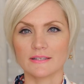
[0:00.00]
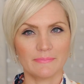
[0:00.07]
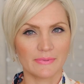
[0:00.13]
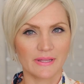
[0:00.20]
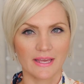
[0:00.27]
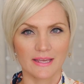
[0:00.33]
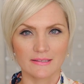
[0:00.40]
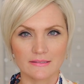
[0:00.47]
in
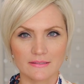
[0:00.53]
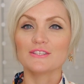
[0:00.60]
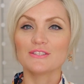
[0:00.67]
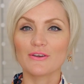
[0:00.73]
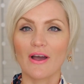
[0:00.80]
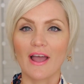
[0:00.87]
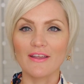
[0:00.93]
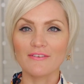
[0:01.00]
place.
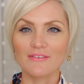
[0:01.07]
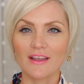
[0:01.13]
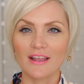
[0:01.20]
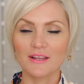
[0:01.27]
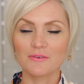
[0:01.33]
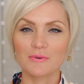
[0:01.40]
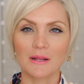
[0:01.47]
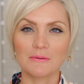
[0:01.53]
So I
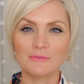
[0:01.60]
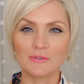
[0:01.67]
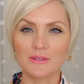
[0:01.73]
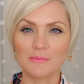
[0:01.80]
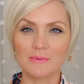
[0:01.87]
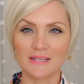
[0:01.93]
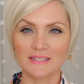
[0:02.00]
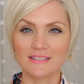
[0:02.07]
find when I'm doing
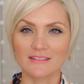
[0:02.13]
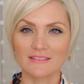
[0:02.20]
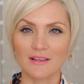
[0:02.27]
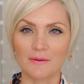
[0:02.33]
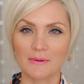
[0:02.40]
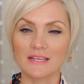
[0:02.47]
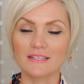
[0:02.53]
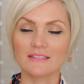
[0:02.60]
the pigtails
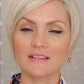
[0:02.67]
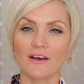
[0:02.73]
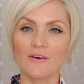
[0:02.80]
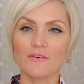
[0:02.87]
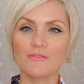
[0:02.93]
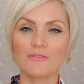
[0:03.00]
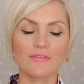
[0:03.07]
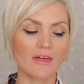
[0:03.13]
on
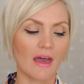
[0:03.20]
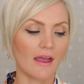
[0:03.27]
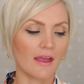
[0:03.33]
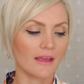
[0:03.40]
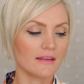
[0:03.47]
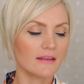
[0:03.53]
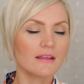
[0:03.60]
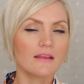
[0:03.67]
myself
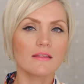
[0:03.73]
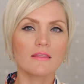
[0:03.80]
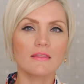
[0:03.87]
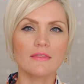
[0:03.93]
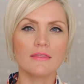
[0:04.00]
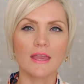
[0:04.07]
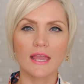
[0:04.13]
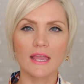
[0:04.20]
that
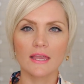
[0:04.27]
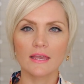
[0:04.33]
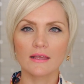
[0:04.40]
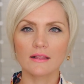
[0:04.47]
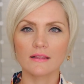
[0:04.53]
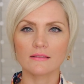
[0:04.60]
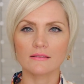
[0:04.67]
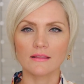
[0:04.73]

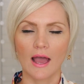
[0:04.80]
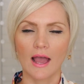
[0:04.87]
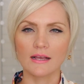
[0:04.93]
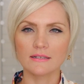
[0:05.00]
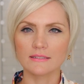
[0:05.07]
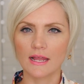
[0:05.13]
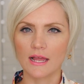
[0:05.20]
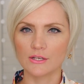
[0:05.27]
they
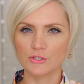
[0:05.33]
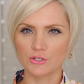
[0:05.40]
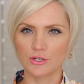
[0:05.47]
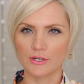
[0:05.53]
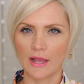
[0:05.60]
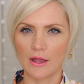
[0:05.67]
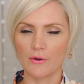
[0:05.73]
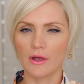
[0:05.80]
last and
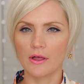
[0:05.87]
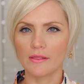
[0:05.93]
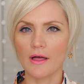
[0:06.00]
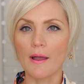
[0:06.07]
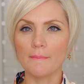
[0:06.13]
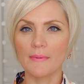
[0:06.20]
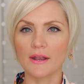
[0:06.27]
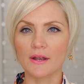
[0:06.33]
turn out a
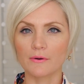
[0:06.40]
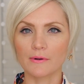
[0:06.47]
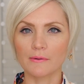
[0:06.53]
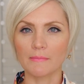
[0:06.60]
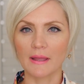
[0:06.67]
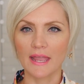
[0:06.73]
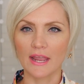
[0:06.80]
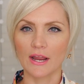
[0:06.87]
lot better
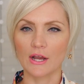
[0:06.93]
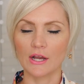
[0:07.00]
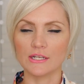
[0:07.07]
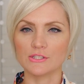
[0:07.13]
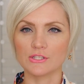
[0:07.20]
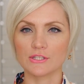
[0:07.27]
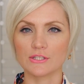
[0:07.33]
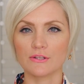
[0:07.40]
when my hair
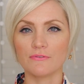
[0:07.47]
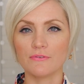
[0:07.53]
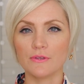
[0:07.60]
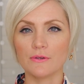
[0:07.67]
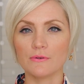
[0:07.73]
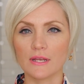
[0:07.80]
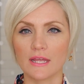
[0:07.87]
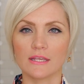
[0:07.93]
is just a
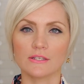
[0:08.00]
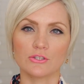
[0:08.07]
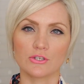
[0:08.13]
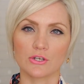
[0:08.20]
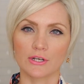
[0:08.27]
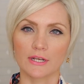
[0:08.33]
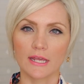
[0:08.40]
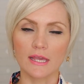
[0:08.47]
few days
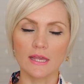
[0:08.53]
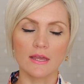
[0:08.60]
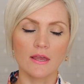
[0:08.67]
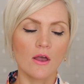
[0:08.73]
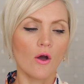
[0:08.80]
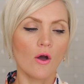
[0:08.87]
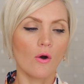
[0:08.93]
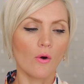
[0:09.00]
dirty.
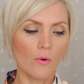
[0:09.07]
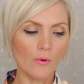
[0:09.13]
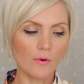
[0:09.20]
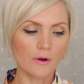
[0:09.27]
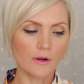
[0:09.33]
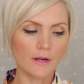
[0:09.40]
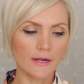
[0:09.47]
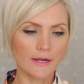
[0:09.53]

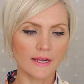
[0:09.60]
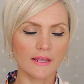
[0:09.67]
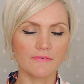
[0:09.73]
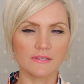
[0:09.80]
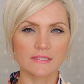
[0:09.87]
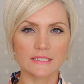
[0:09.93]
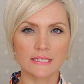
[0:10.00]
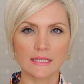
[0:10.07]
Or
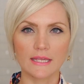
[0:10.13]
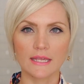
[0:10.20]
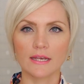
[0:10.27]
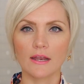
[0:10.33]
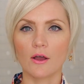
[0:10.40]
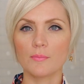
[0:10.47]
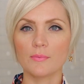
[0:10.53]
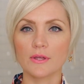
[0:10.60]
if it's
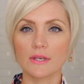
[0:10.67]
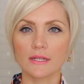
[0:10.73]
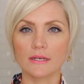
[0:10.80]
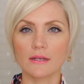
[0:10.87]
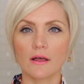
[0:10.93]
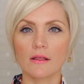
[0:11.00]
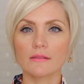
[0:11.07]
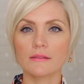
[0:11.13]
clean, I'll put
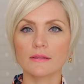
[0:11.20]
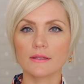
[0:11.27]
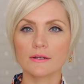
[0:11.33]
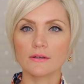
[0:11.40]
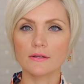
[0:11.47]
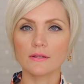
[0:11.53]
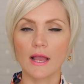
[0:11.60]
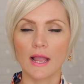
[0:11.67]
in a
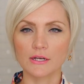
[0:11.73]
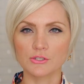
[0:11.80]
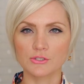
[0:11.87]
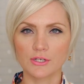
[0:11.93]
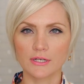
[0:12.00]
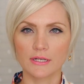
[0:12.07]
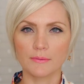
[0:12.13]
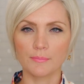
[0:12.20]
little
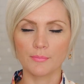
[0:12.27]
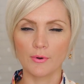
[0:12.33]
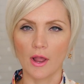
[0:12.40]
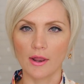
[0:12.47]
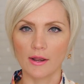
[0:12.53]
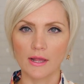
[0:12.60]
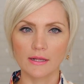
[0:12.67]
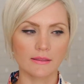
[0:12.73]
extra
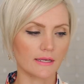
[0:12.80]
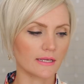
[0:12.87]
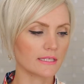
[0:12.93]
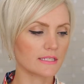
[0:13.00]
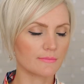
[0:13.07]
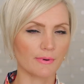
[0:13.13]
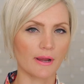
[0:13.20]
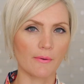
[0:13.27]
product like
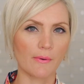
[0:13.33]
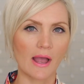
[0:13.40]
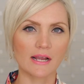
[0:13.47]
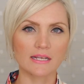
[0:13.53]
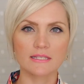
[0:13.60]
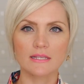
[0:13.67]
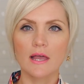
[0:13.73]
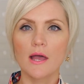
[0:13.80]
a spray
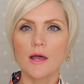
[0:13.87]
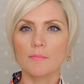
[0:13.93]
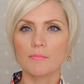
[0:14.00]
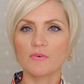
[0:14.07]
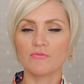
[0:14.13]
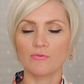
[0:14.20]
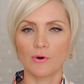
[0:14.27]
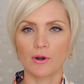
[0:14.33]
wax
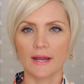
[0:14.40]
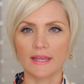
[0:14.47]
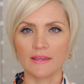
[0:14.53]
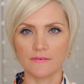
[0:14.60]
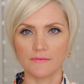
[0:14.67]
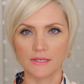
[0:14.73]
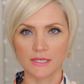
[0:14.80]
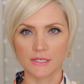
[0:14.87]
before I
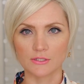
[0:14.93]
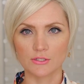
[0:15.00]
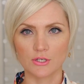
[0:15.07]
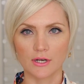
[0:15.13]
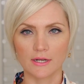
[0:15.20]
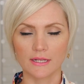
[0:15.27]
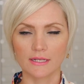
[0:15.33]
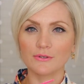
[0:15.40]
even get
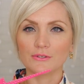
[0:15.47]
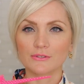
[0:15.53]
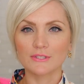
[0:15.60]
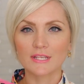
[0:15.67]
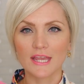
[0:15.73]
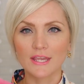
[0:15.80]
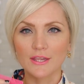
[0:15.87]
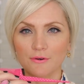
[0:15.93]
started. You'll
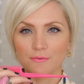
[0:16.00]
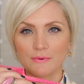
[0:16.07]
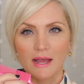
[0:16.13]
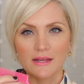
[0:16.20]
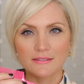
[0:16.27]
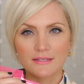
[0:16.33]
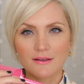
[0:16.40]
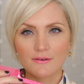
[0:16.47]
take your
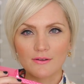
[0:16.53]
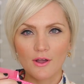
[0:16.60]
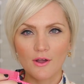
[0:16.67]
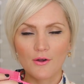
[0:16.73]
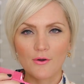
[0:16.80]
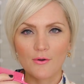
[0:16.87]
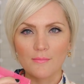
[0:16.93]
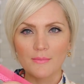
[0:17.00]
rat tail
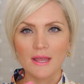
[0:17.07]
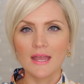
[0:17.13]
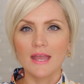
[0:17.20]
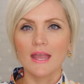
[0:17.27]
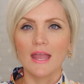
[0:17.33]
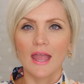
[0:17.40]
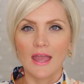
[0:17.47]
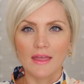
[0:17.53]
comb
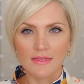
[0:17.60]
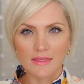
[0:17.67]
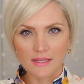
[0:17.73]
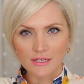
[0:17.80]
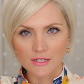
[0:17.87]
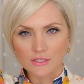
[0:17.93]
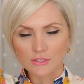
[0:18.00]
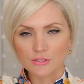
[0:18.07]
and
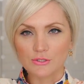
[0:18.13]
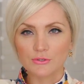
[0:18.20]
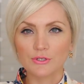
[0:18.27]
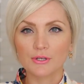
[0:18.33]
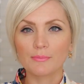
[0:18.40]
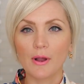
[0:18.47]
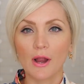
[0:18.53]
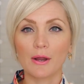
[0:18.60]
then do
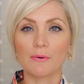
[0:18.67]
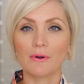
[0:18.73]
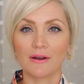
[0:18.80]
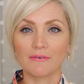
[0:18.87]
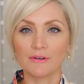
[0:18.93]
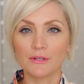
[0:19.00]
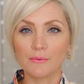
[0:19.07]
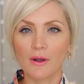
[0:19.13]
your part
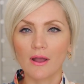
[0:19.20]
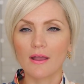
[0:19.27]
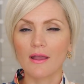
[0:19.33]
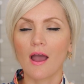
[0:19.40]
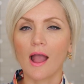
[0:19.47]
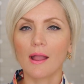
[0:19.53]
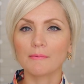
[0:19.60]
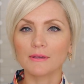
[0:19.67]
wherever you
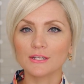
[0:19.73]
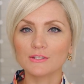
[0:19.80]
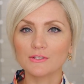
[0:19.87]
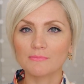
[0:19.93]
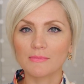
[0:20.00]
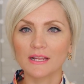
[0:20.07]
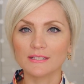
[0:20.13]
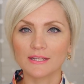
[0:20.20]
want. I'm gonna
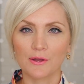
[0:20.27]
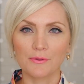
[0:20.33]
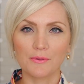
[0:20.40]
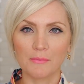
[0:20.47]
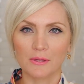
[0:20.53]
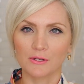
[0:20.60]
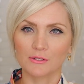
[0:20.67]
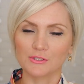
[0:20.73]
do mine down
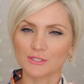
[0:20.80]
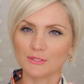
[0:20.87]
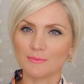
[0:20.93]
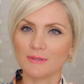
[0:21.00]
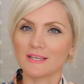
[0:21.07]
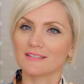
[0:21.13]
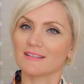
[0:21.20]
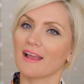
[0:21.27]
the middle just
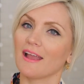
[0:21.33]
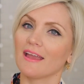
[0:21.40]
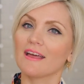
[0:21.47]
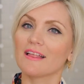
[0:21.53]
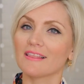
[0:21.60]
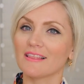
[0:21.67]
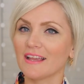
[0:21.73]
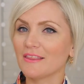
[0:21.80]
because
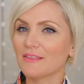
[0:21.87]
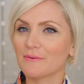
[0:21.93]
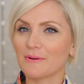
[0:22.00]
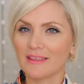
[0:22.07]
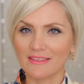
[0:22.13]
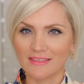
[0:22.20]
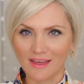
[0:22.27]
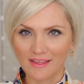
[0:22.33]
I like the
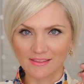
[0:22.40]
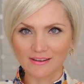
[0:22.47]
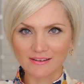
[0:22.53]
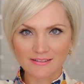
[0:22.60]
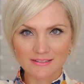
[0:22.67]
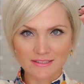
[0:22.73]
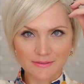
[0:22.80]
way that that looks.